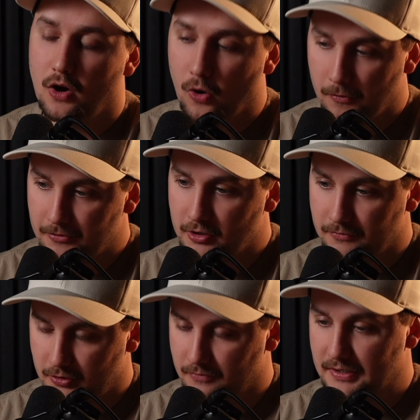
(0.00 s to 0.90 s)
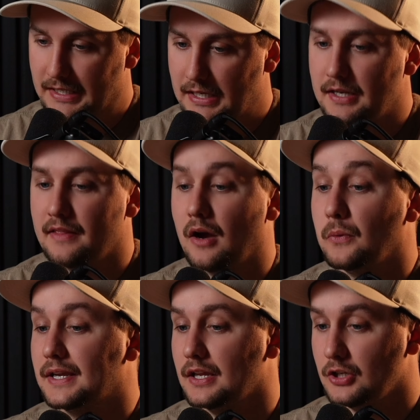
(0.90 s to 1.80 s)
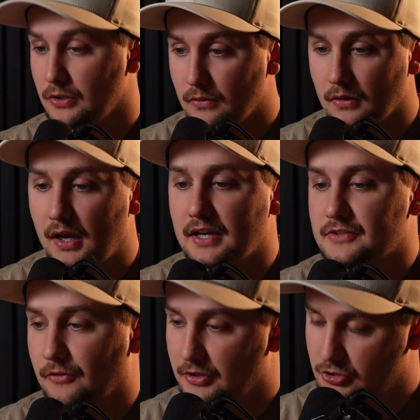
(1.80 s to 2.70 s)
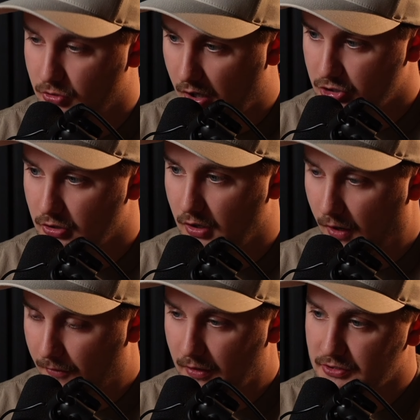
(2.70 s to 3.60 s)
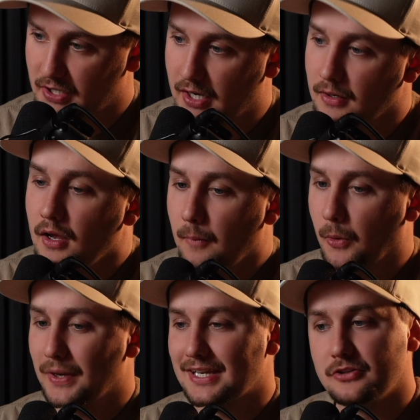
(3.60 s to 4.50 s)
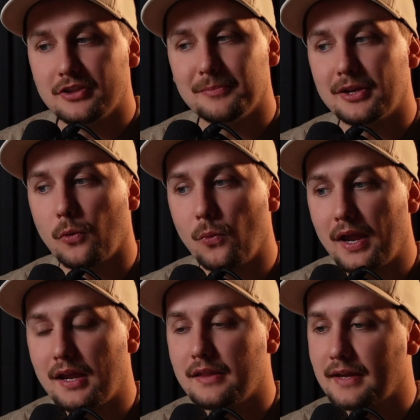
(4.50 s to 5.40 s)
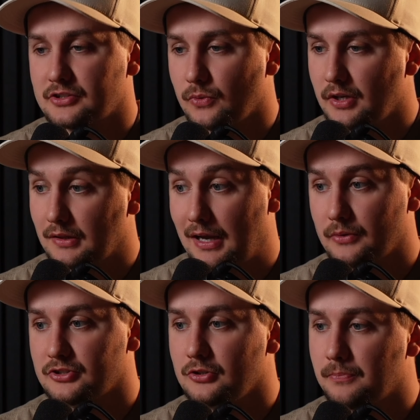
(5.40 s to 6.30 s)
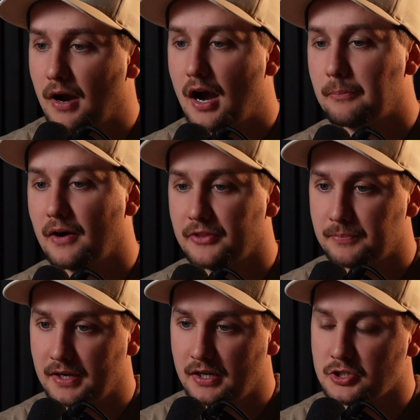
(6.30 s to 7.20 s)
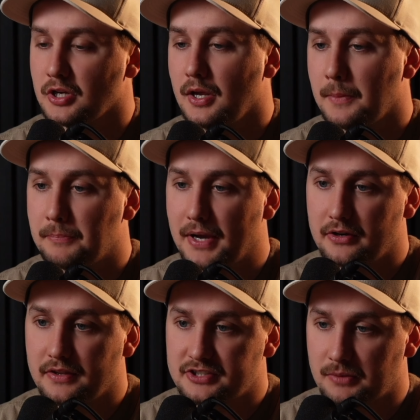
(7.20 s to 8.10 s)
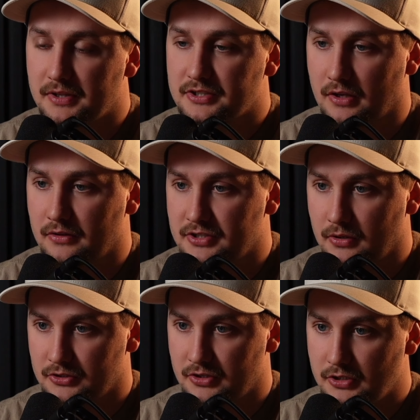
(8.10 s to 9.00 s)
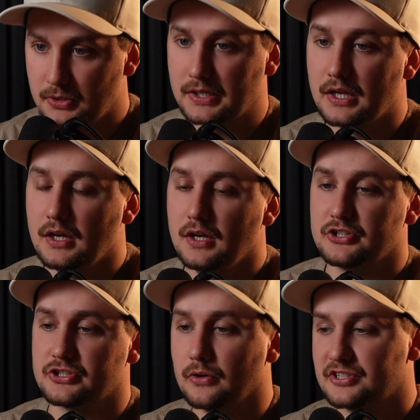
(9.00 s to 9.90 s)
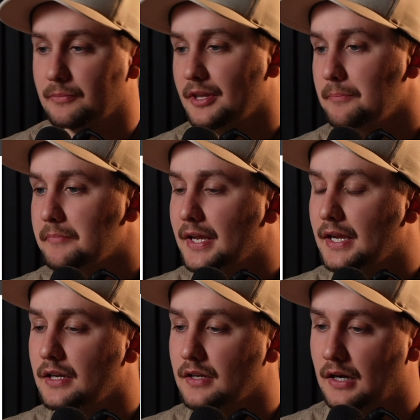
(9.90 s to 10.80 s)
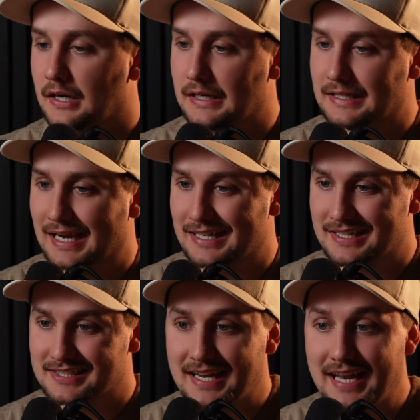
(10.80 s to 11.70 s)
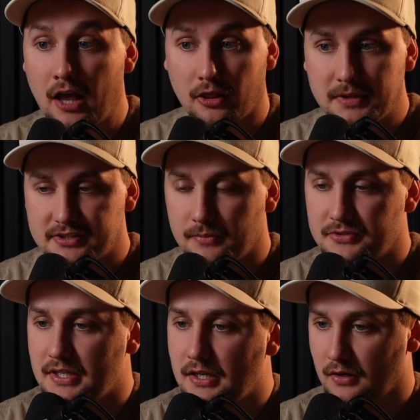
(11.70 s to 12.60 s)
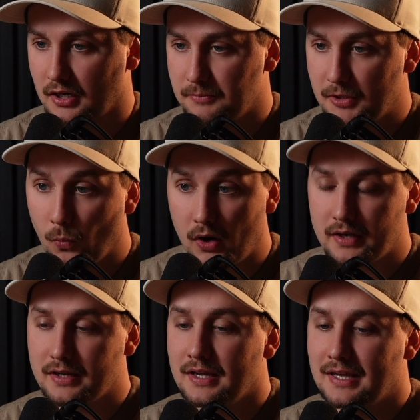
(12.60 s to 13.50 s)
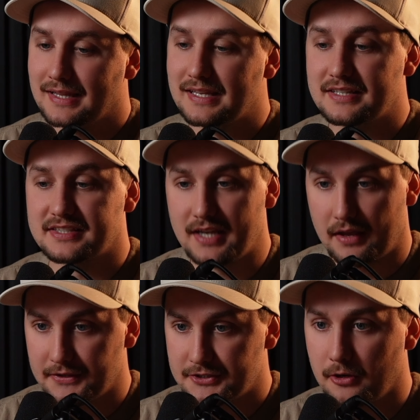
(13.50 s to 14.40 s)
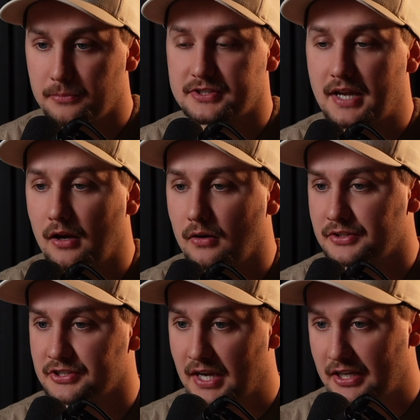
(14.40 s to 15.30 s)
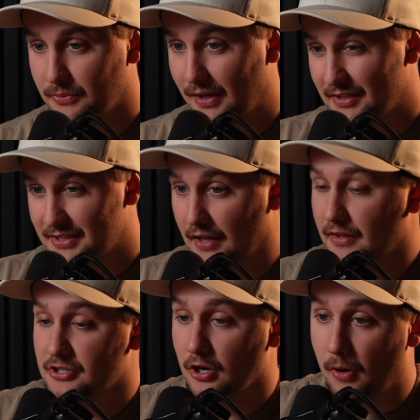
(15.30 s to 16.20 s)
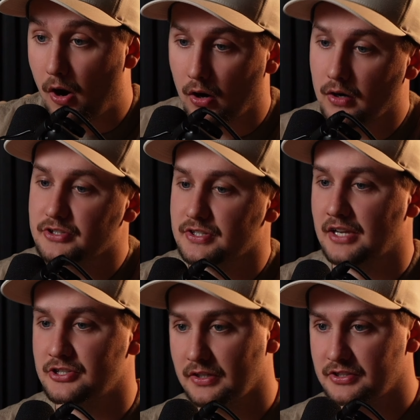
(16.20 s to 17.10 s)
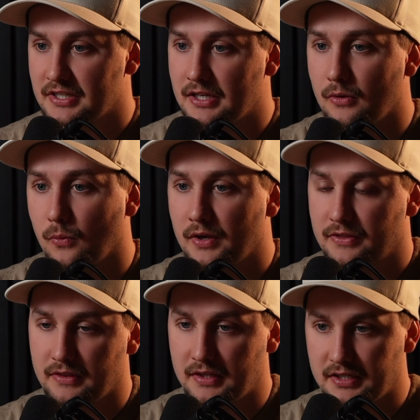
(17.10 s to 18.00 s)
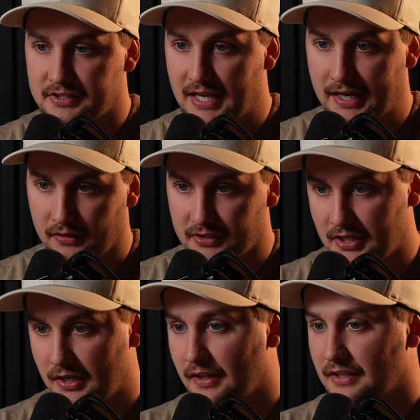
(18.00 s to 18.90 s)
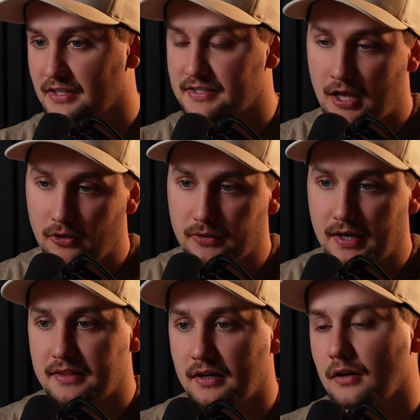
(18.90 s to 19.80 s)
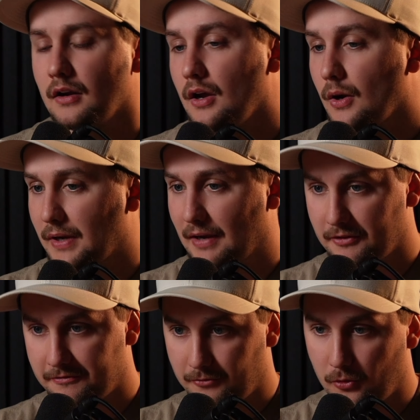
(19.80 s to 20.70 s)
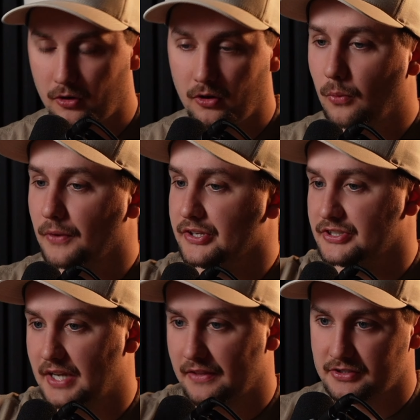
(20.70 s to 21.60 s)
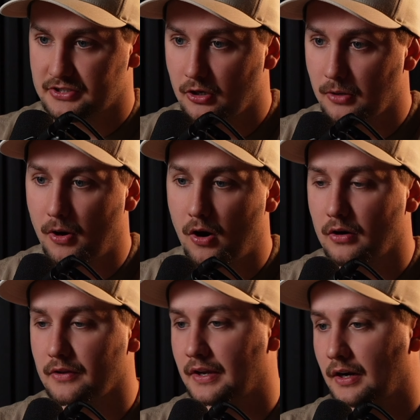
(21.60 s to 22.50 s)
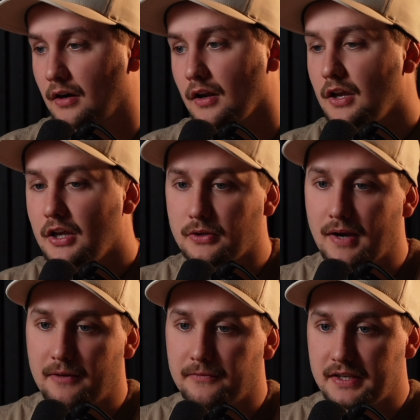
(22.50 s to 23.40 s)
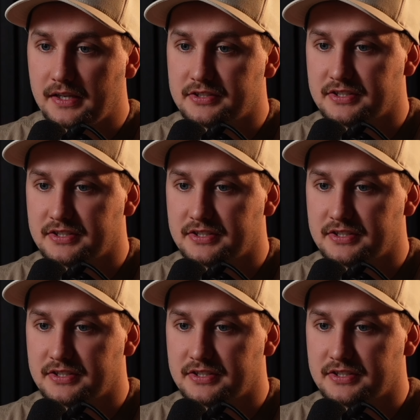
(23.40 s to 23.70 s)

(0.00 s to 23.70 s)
over and over and over again that we can utilize for the structure of our design, but we can do them in a way that's going to allow us to pop off the page better than some of these other sellers are doing. So some of the main kind of design elements I'm seeing are going to be, one, the stethoscope style design. So we have the stethoscope heart, as you can see with the second listing in that says Kelly right there. We have the floral with the stethoscope heart there. You have the